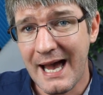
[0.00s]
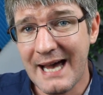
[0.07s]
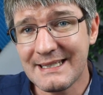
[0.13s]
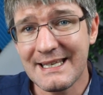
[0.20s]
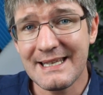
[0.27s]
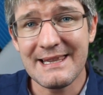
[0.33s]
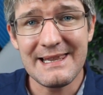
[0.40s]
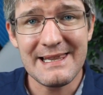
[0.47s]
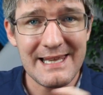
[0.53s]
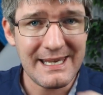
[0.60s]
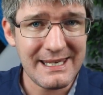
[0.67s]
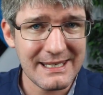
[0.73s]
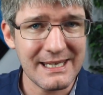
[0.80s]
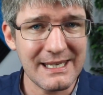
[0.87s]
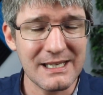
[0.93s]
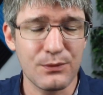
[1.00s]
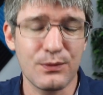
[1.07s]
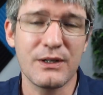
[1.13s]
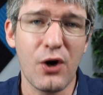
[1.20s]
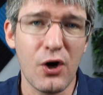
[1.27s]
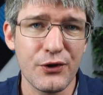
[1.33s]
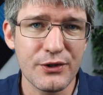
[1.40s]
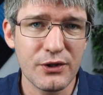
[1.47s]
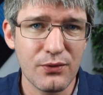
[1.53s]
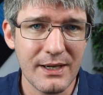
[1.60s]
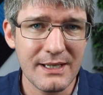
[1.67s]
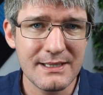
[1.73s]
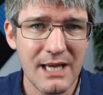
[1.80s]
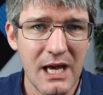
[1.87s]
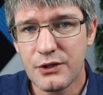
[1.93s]
and then linking it with
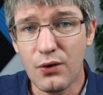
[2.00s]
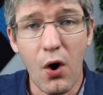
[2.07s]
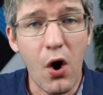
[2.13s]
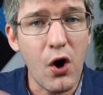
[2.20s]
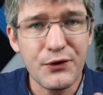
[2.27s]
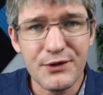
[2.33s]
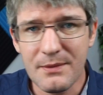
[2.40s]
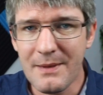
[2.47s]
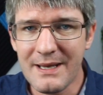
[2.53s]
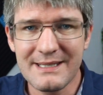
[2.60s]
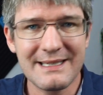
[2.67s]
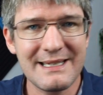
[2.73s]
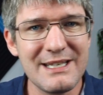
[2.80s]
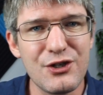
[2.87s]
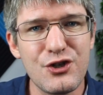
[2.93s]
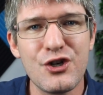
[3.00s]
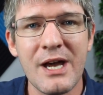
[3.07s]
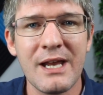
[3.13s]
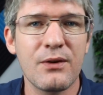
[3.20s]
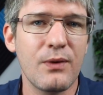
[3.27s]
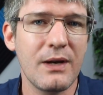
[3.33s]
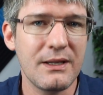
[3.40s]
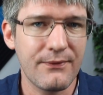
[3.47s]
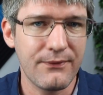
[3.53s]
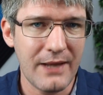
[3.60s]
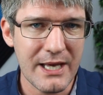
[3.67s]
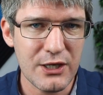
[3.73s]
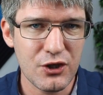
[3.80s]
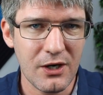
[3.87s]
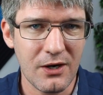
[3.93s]
Autocrat to automatically generate
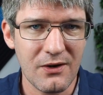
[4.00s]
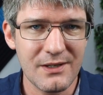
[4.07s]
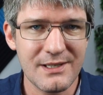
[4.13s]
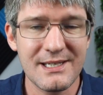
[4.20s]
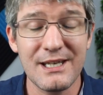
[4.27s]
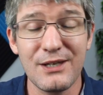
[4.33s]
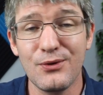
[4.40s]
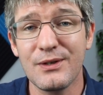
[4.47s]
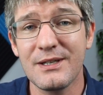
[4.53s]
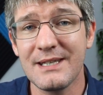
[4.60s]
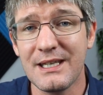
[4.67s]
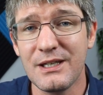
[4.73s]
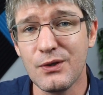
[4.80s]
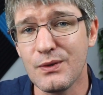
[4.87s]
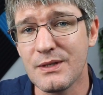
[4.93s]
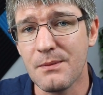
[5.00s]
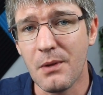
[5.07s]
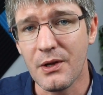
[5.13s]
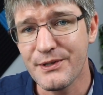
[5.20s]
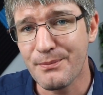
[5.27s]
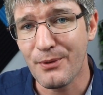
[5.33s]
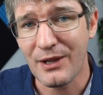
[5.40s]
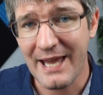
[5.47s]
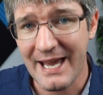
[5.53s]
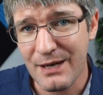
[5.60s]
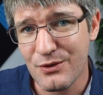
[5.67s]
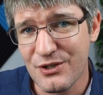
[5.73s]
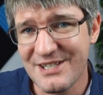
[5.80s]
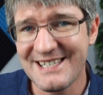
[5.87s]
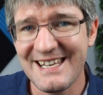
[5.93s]
flashcards that you can then use in multiple languages
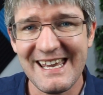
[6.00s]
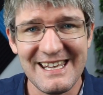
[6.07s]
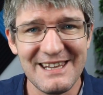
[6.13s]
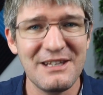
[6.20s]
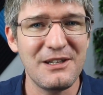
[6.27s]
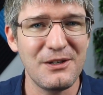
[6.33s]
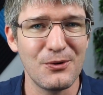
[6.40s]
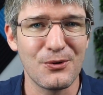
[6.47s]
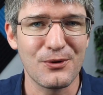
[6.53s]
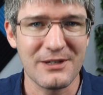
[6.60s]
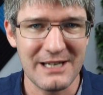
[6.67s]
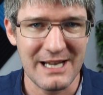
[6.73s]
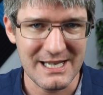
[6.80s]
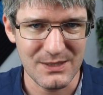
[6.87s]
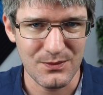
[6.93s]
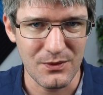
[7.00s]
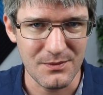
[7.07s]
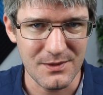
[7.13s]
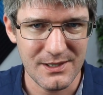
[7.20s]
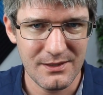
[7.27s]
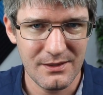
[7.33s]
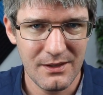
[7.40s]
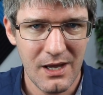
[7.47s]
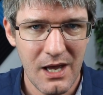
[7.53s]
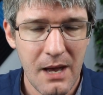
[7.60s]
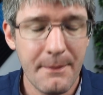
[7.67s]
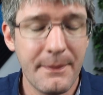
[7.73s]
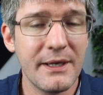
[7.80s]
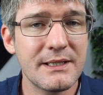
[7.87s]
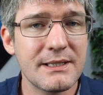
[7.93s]
languages in your classrooms.
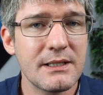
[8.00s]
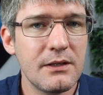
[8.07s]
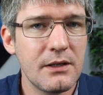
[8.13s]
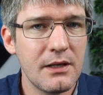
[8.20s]
But